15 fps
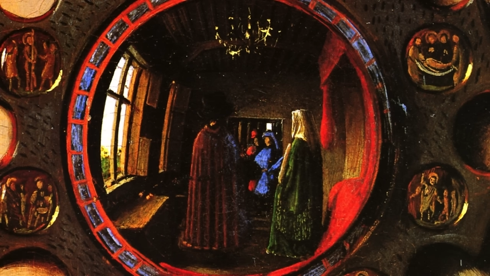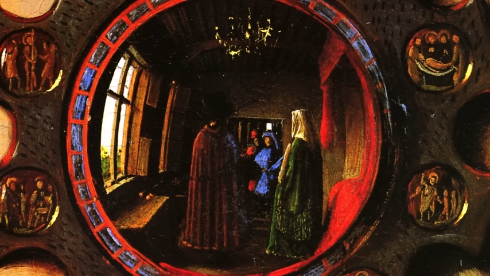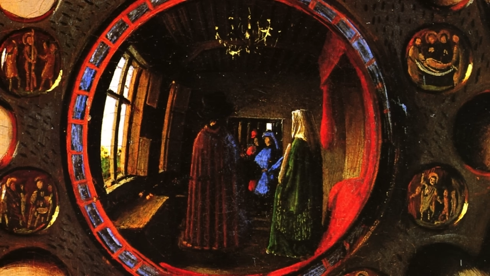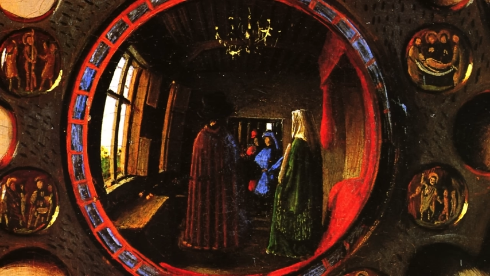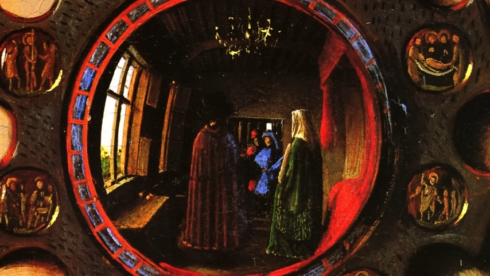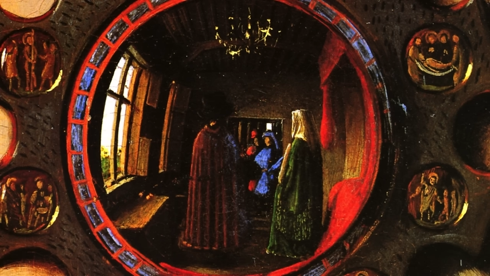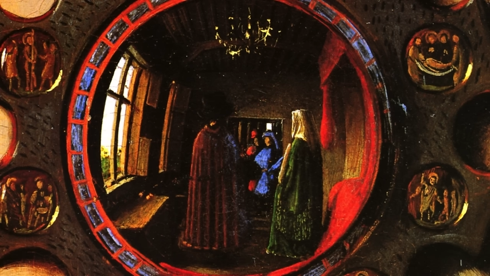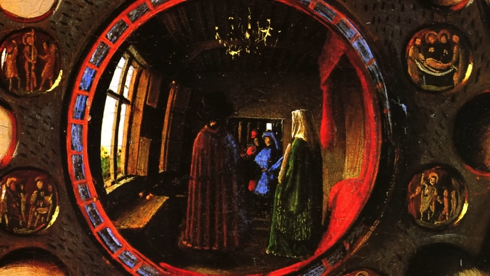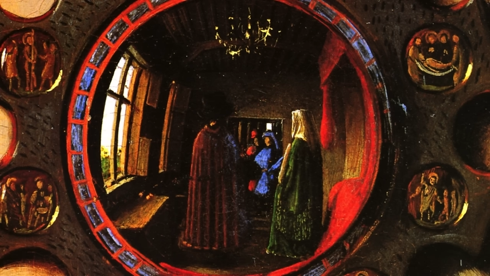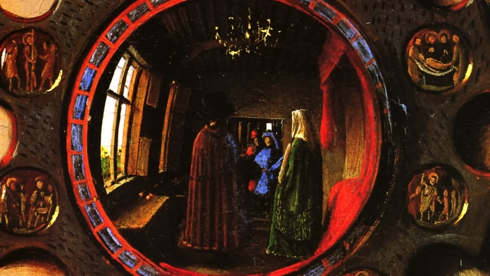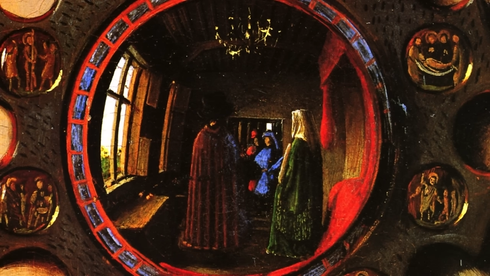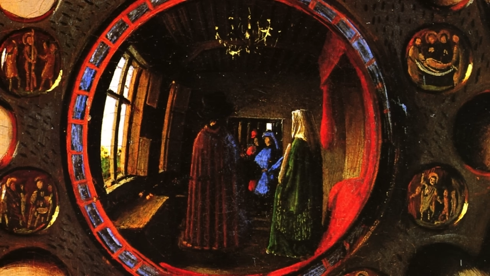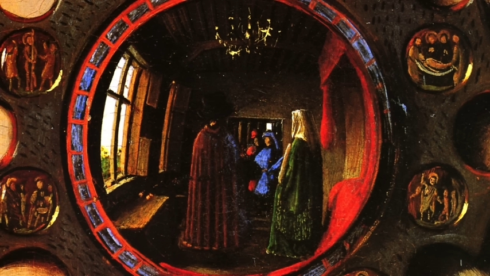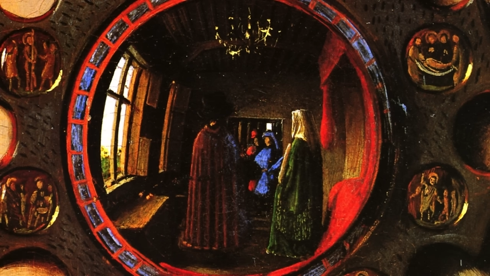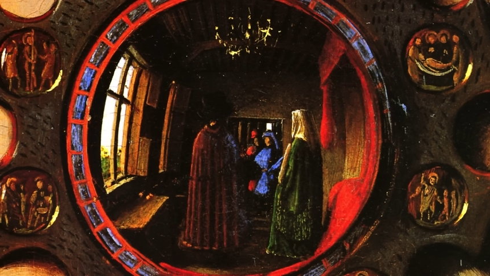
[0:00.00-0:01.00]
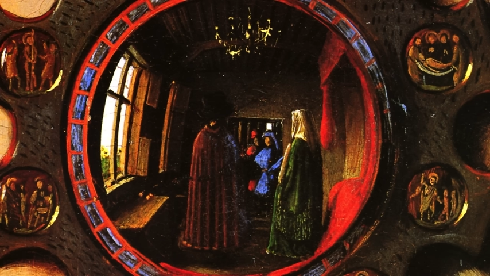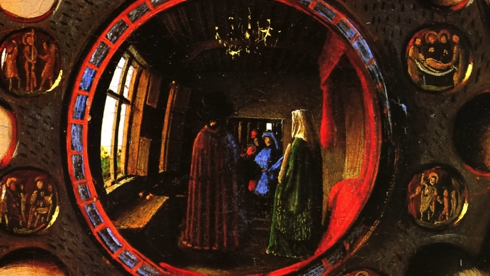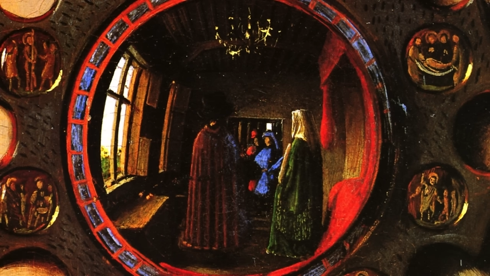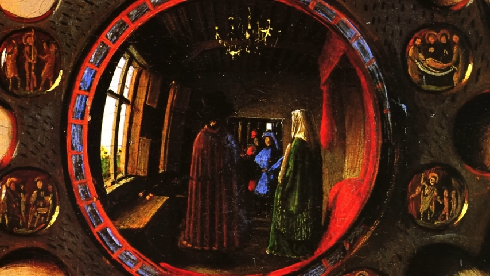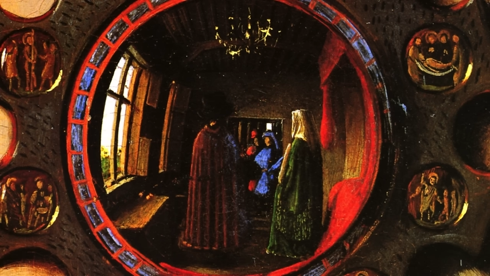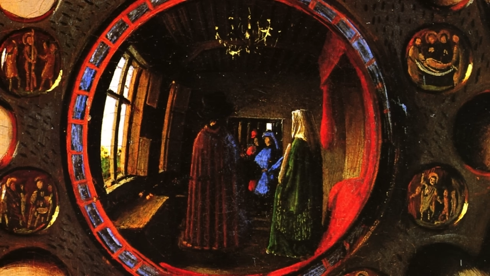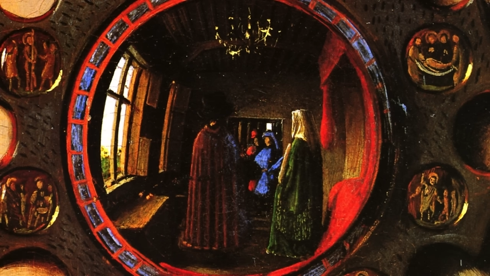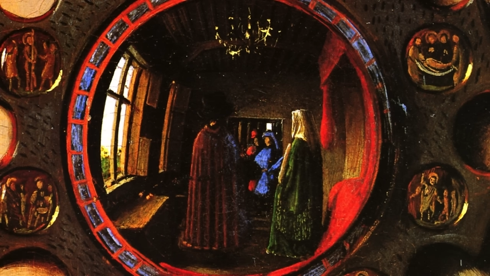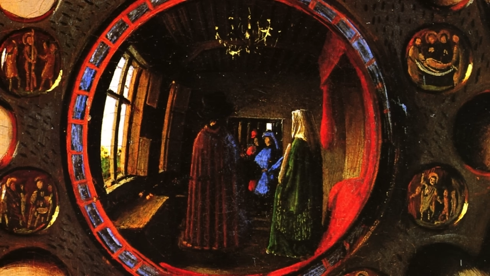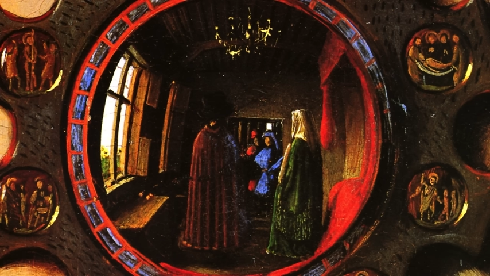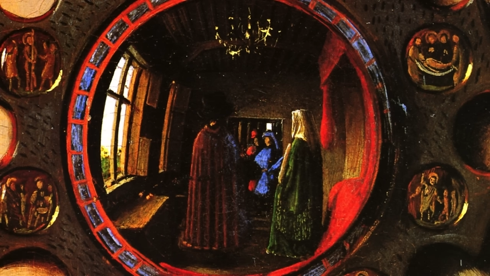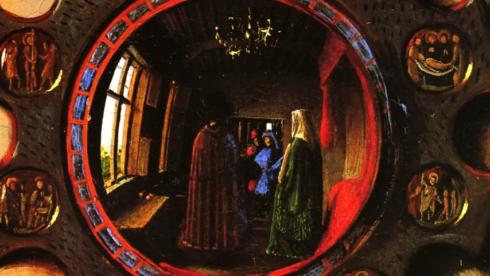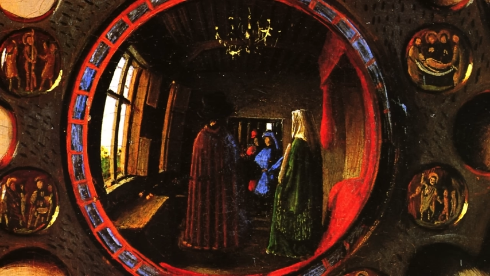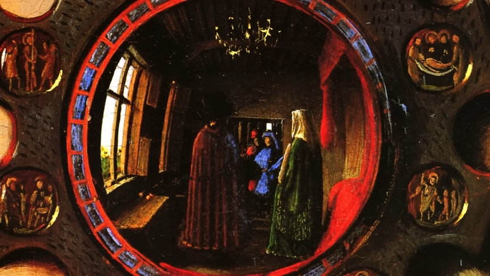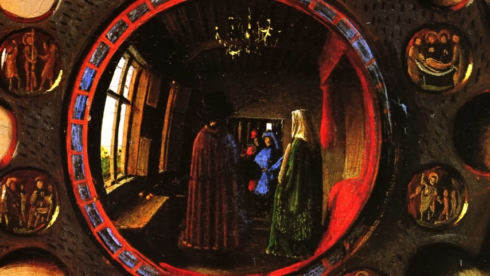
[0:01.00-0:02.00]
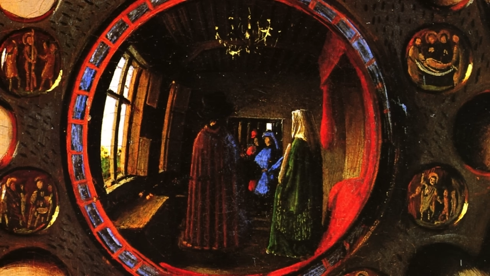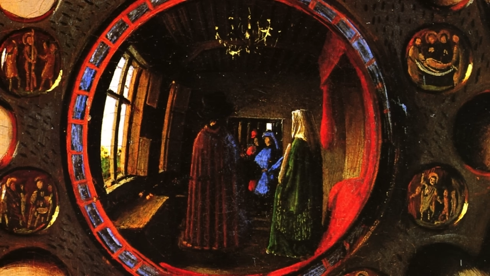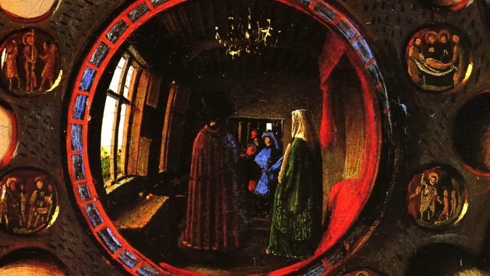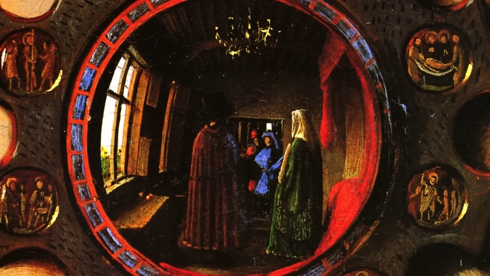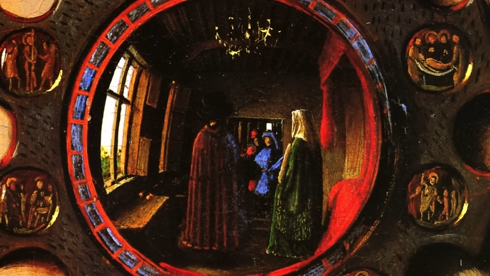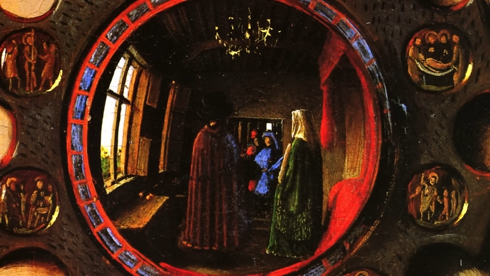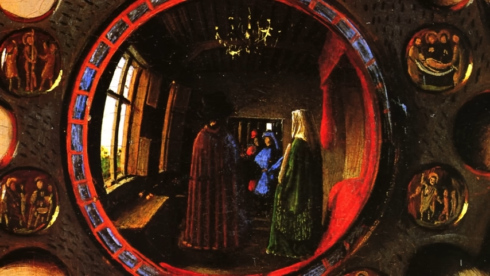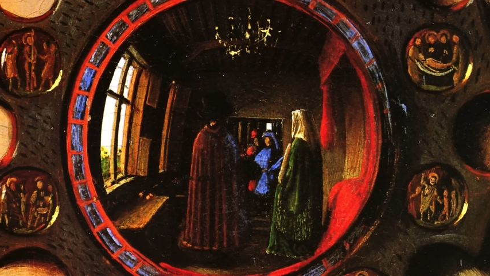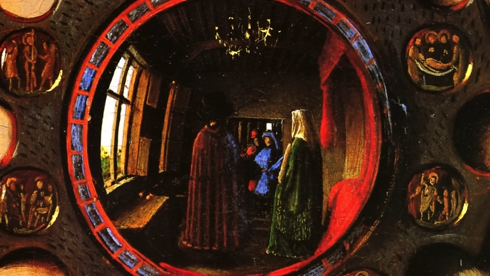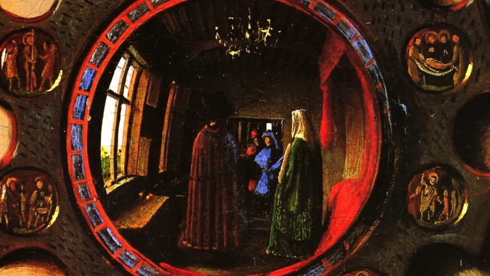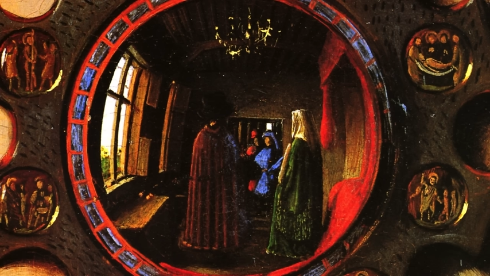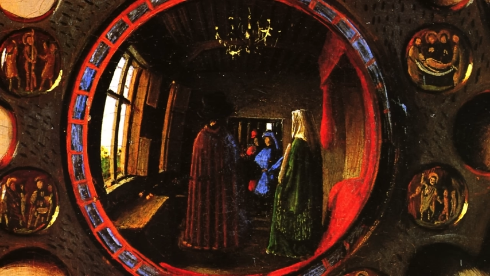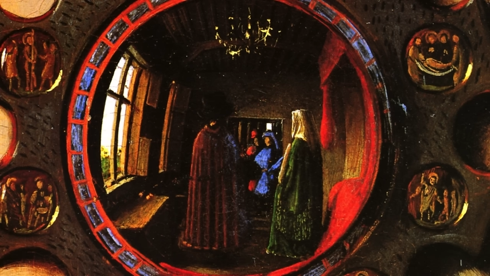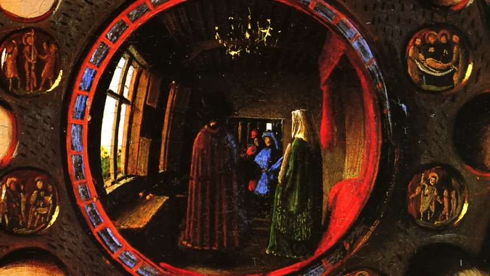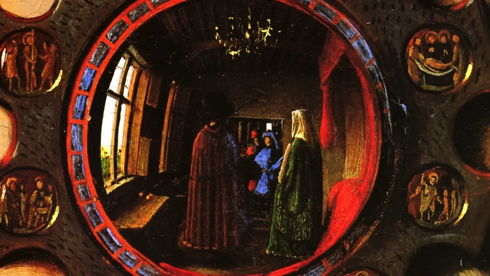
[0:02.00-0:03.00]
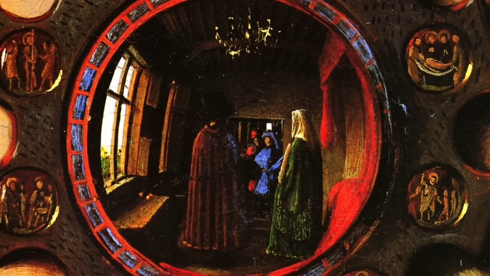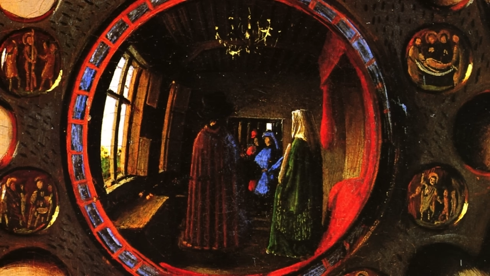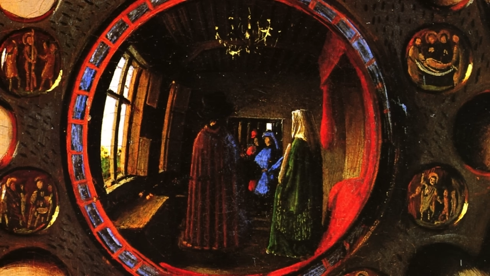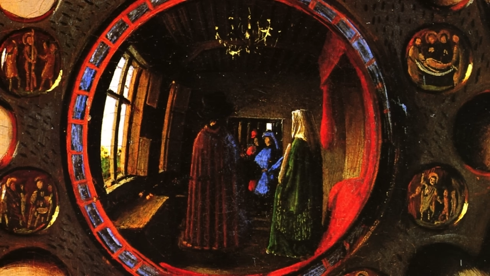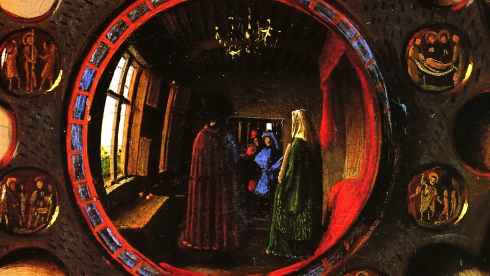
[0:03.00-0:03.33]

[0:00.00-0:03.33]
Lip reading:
[unreadable: no face in view]